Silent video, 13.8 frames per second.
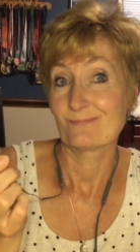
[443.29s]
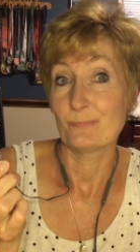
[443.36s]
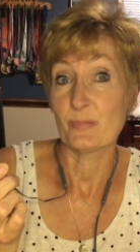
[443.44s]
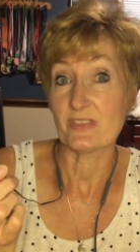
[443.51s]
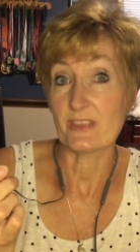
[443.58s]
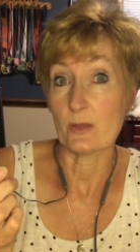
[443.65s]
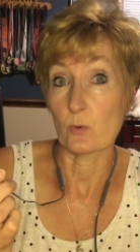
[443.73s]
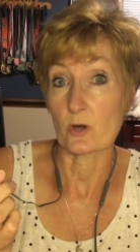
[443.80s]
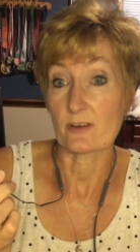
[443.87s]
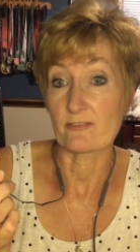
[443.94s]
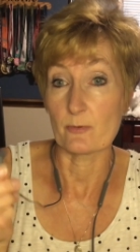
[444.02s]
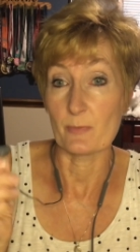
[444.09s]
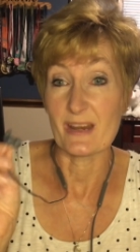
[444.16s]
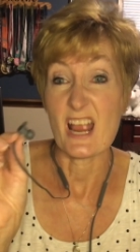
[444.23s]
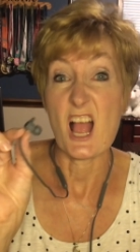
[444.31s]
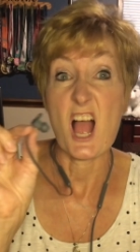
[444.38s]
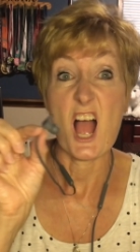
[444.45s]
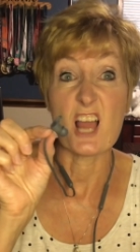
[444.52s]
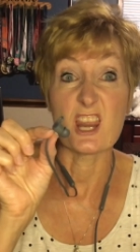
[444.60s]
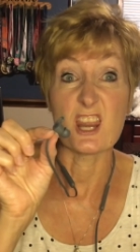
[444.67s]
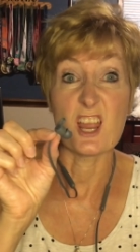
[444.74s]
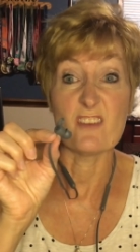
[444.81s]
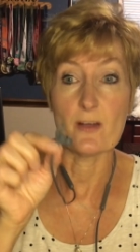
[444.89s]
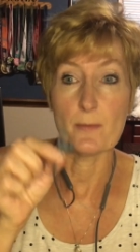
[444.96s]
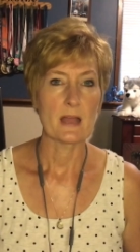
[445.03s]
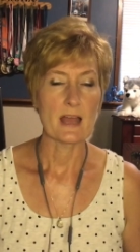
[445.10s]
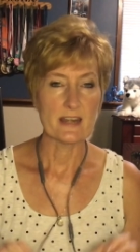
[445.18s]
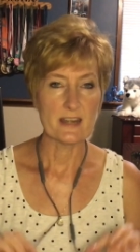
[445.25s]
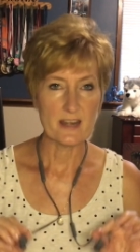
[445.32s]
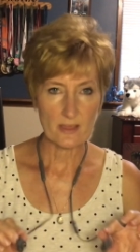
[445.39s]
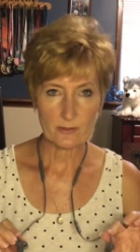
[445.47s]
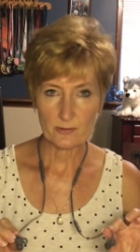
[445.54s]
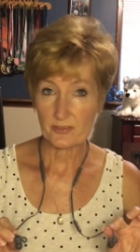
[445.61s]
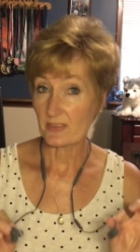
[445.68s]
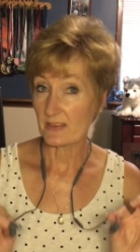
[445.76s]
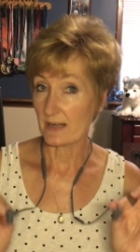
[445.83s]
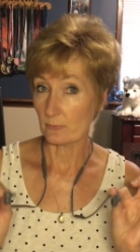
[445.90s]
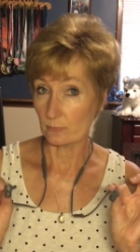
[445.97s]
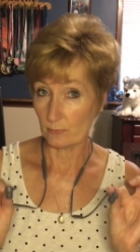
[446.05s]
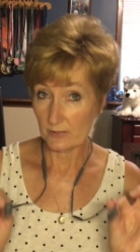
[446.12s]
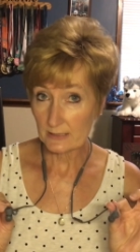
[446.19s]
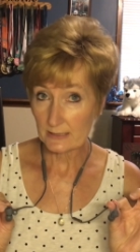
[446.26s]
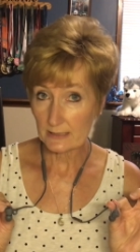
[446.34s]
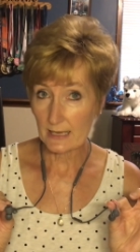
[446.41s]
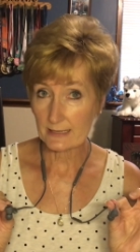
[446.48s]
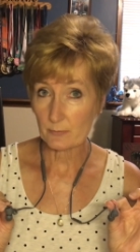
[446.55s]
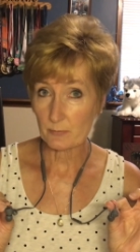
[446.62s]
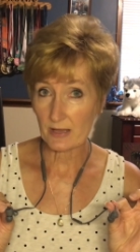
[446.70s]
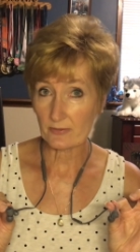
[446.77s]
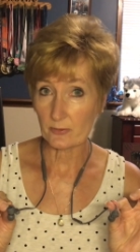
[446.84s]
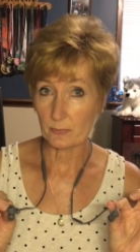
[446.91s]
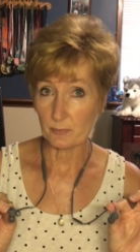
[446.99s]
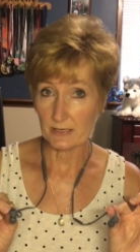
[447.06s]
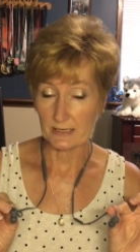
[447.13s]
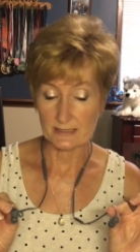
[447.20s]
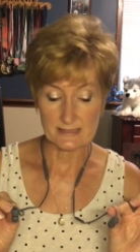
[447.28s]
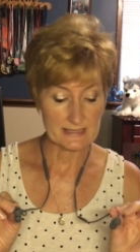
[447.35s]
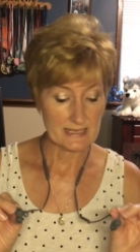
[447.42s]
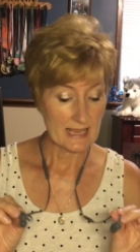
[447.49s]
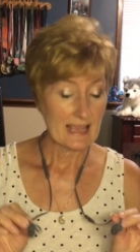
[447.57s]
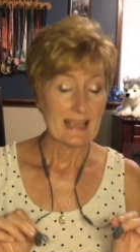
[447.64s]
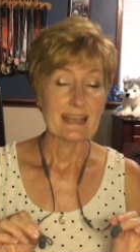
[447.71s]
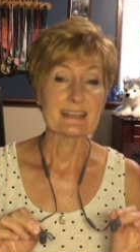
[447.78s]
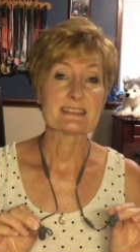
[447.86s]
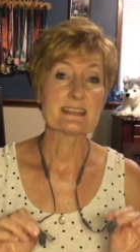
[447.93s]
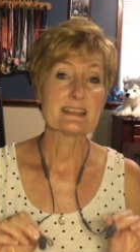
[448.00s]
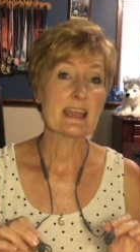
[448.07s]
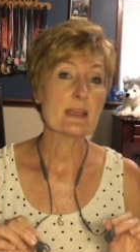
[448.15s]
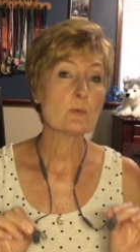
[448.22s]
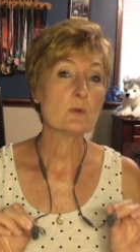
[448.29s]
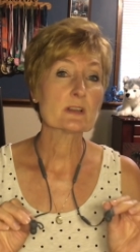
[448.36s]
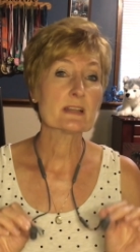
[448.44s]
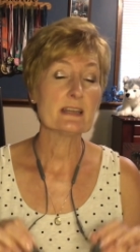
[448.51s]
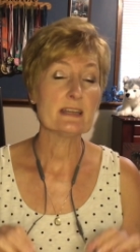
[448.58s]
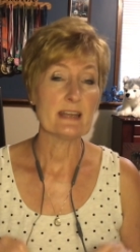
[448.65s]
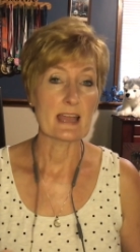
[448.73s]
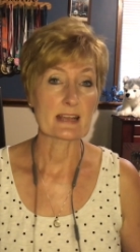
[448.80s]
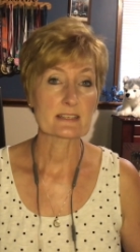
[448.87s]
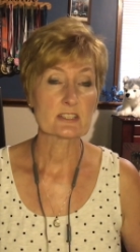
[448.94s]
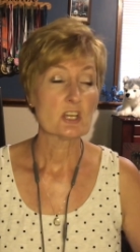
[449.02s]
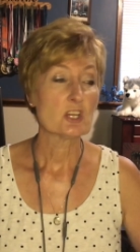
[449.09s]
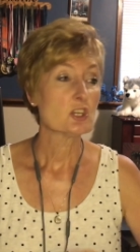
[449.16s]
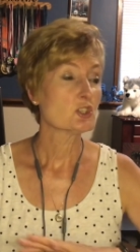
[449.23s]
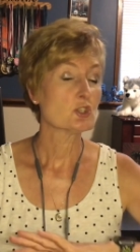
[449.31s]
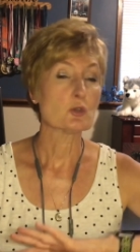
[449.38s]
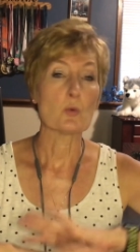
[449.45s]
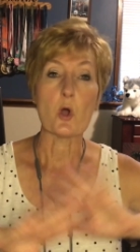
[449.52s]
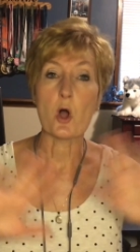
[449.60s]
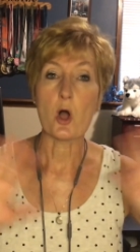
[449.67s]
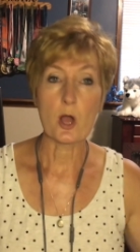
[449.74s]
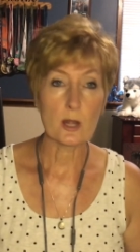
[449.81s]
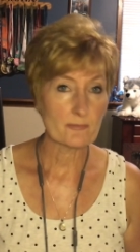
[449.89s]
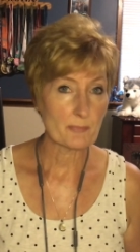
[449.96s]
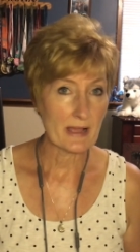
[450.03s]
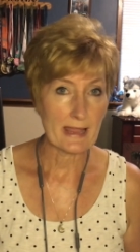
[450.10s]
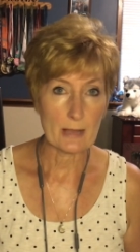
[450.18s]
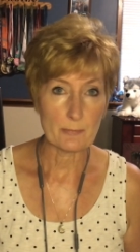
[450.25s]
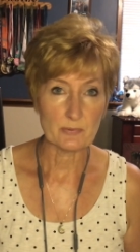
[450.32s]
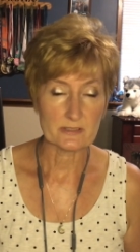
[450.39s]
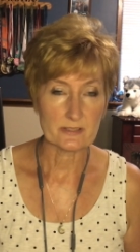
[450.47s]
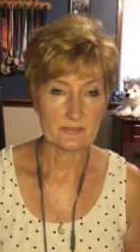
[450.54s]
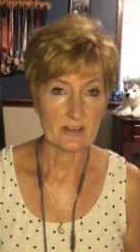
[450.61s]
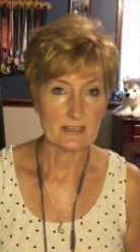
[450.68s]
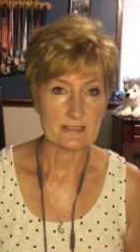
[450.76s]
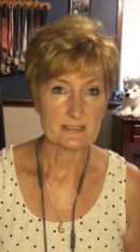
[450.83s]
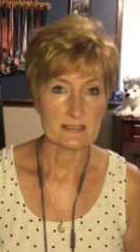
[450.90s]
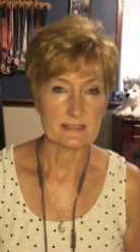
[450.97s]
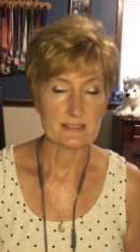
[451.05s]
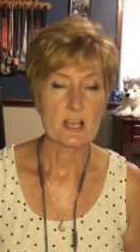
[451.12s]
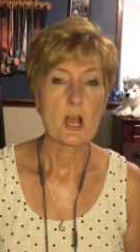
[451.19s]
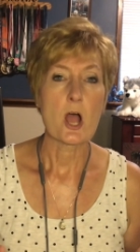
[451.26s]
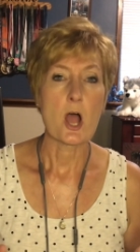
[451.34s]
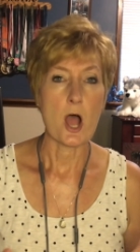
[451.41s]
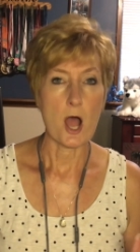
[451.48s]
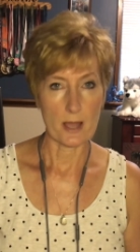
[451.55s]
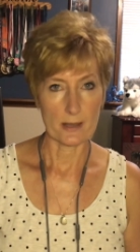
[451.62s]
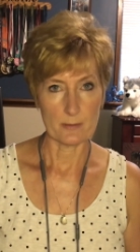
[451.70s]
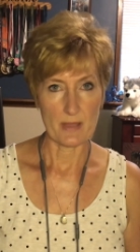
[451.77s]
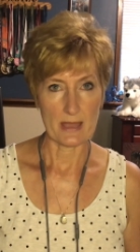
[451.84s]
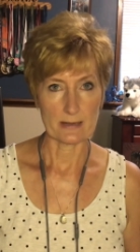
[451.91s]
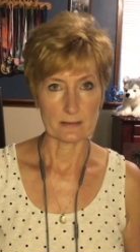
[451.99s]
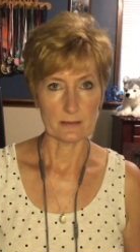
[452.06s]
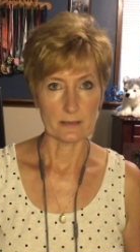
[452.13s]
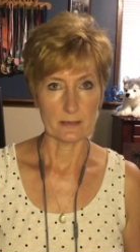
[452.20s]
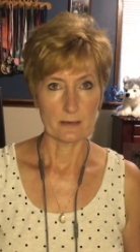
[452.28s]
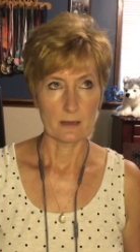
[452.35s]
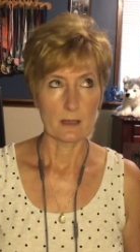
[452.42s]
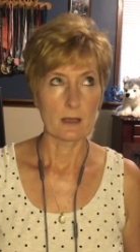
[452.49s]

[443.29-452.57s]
but they work for me. I love them. Another thing that I really like about the Beats is they will connect to all of my Apple devices automatically.